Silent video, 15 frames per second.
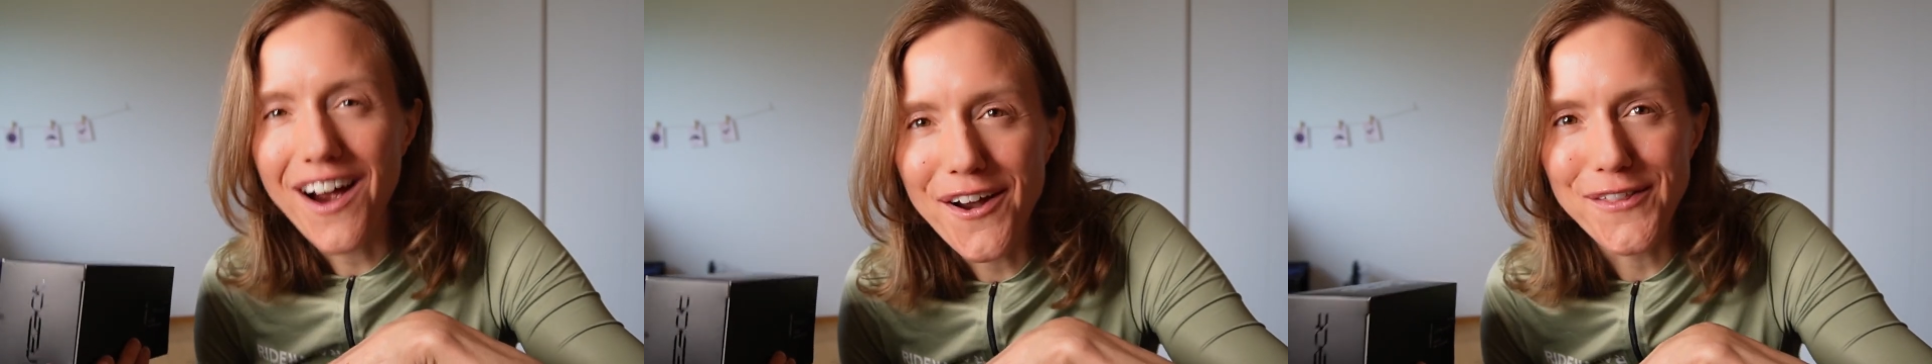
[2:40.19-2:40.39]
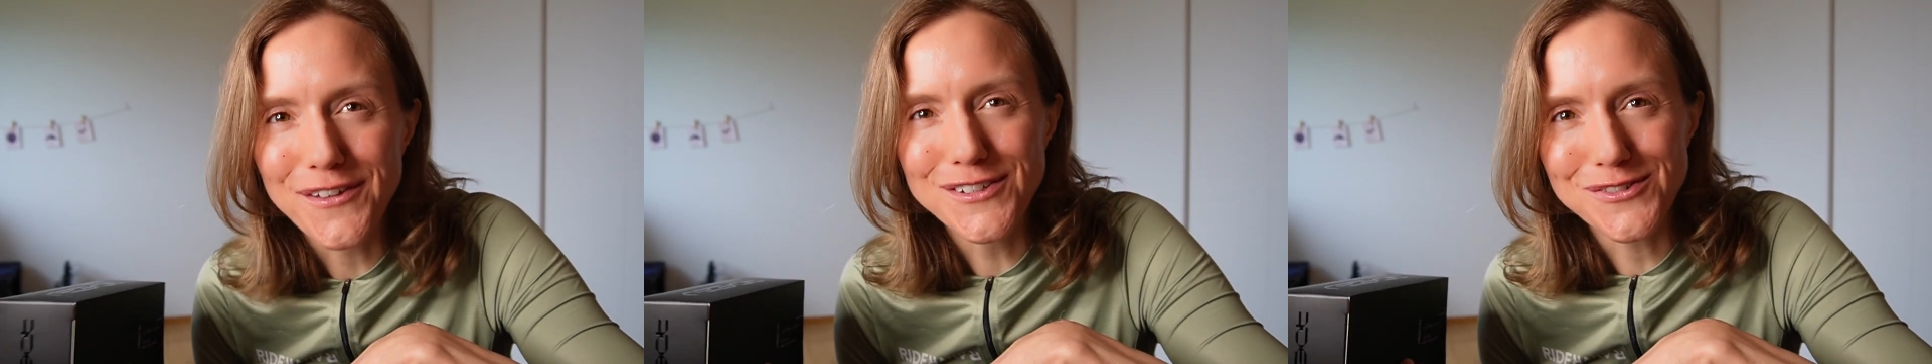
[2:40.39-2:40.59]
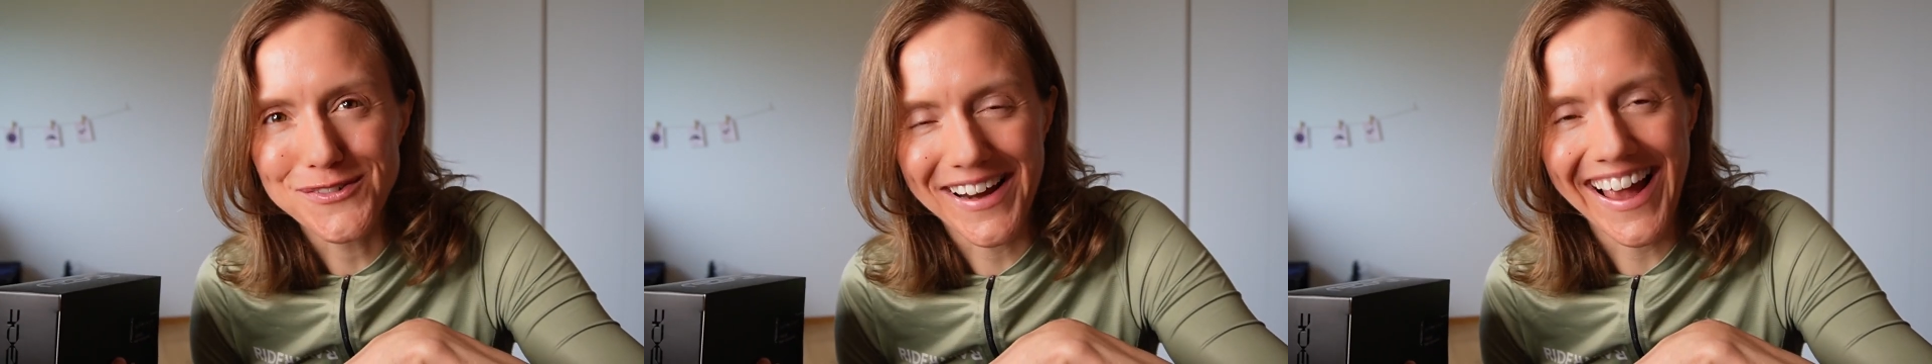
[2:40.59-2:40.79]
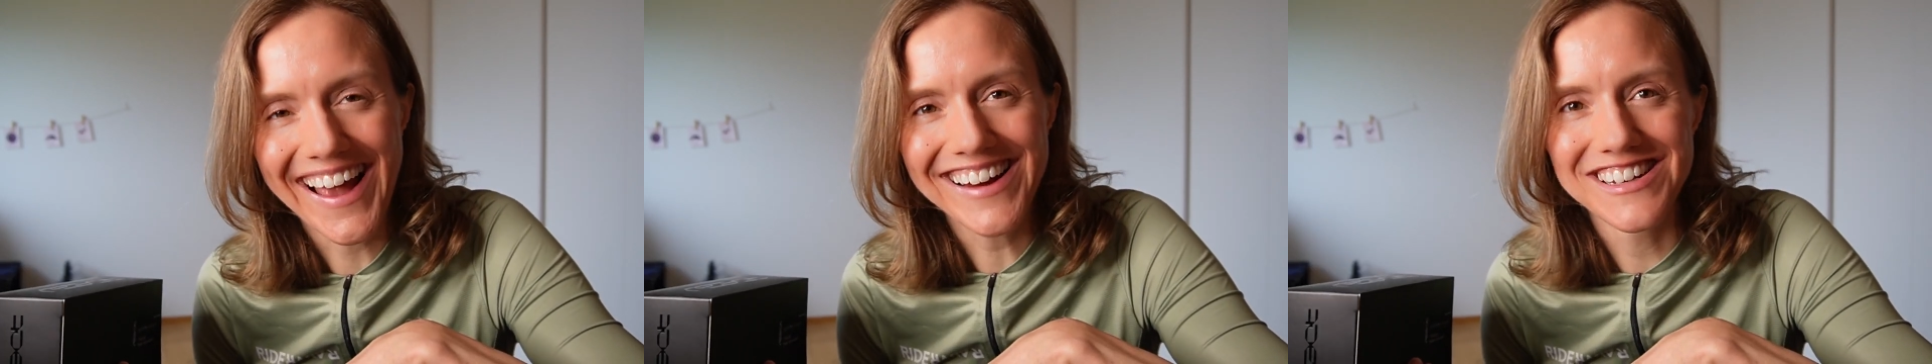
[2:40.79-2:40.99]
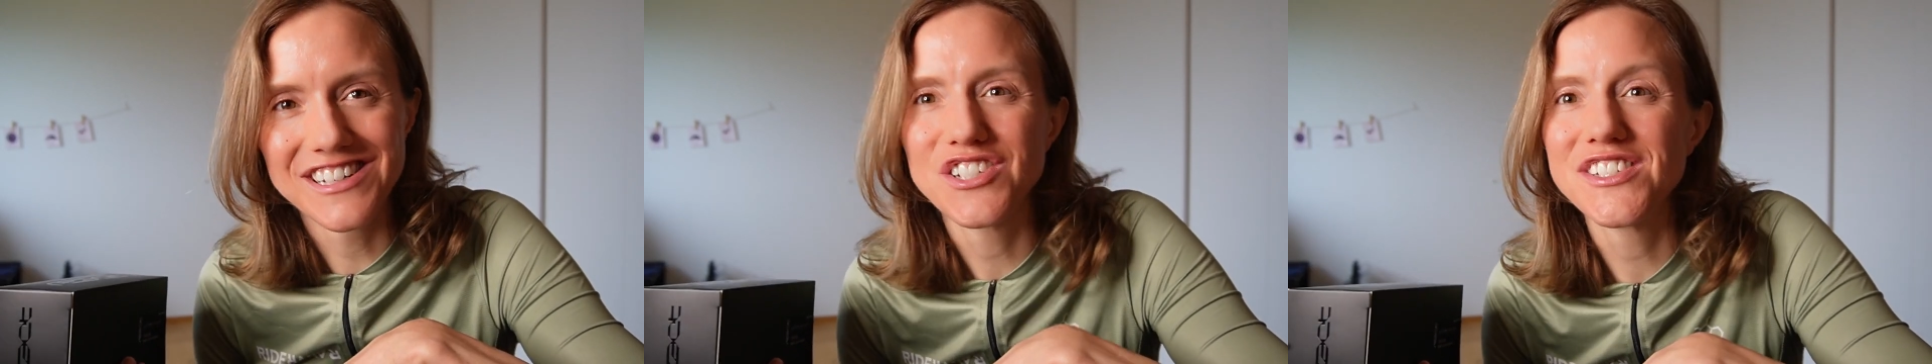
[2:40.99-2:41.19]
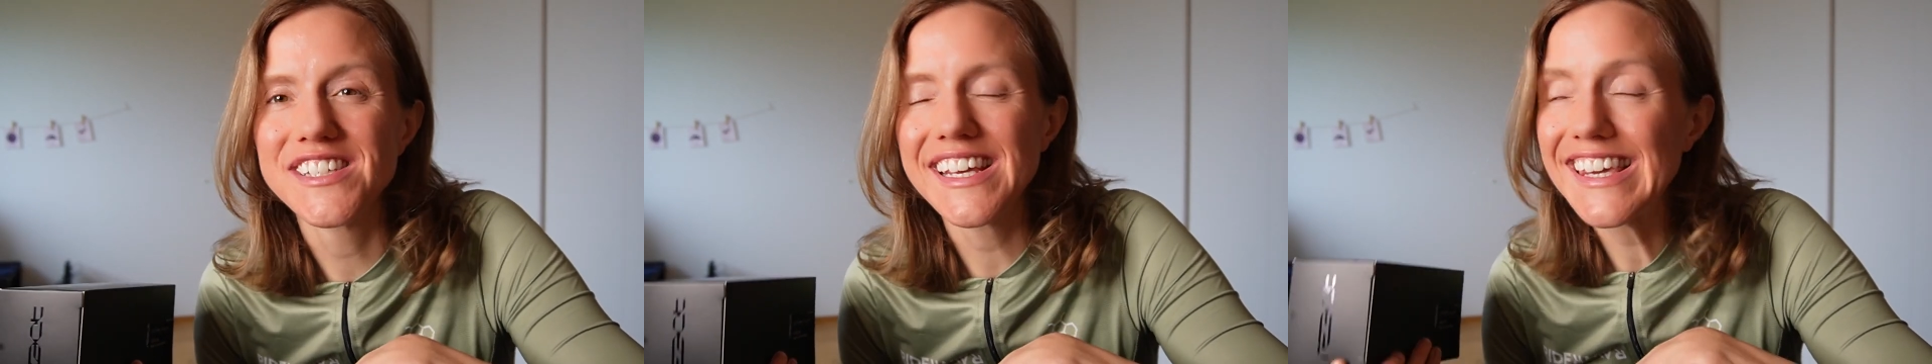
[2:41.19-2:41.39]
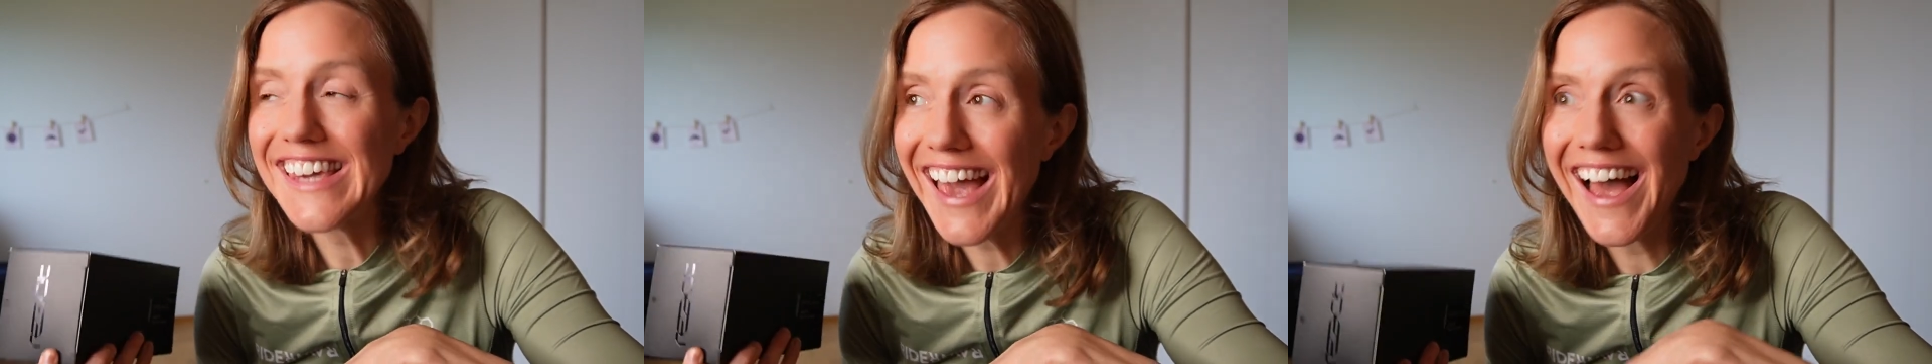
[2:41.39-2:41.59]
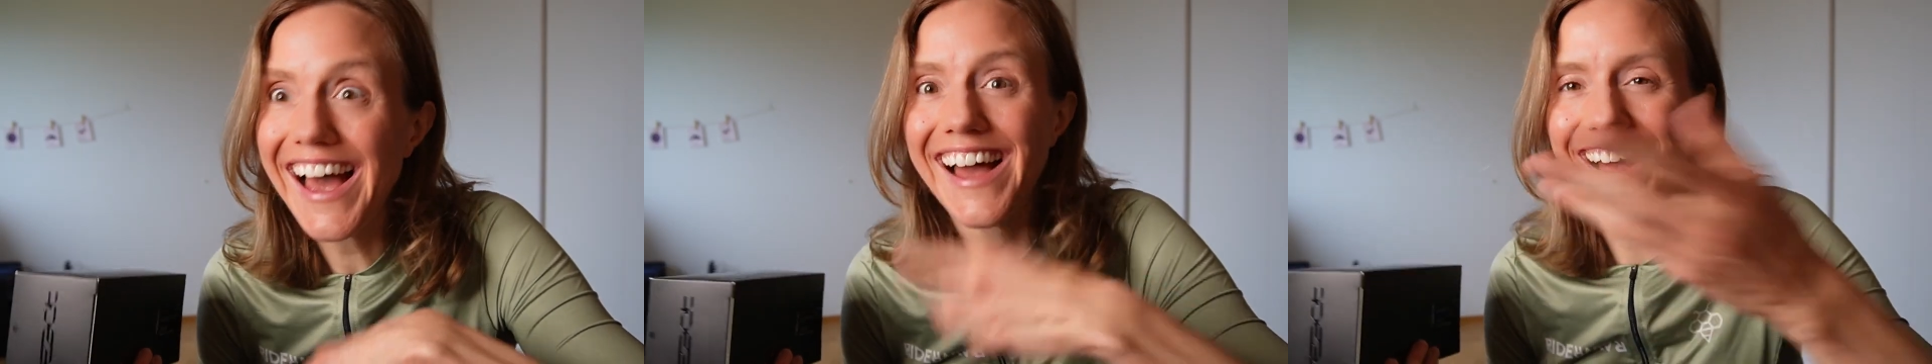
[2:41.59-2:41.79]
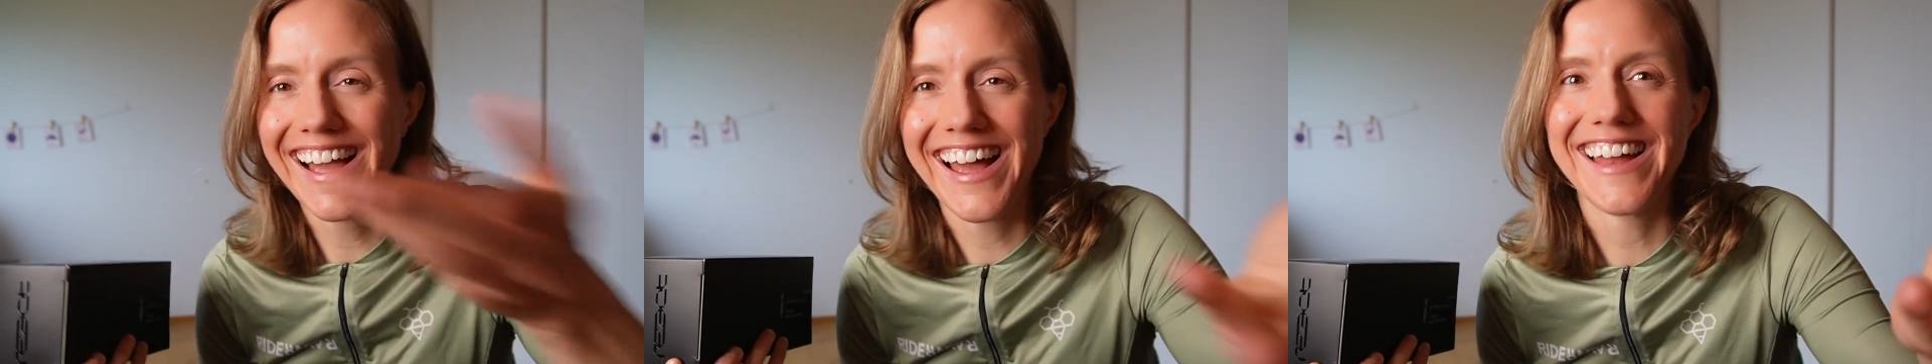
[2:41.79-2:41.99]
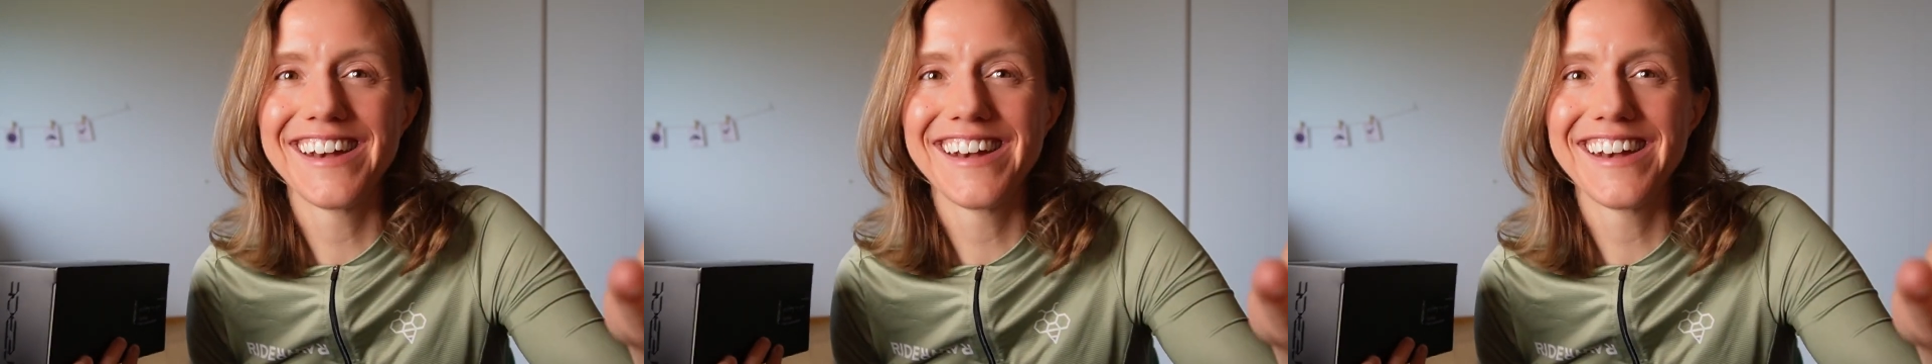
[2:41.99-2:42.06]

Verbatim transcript: are those React? She's like, yeah.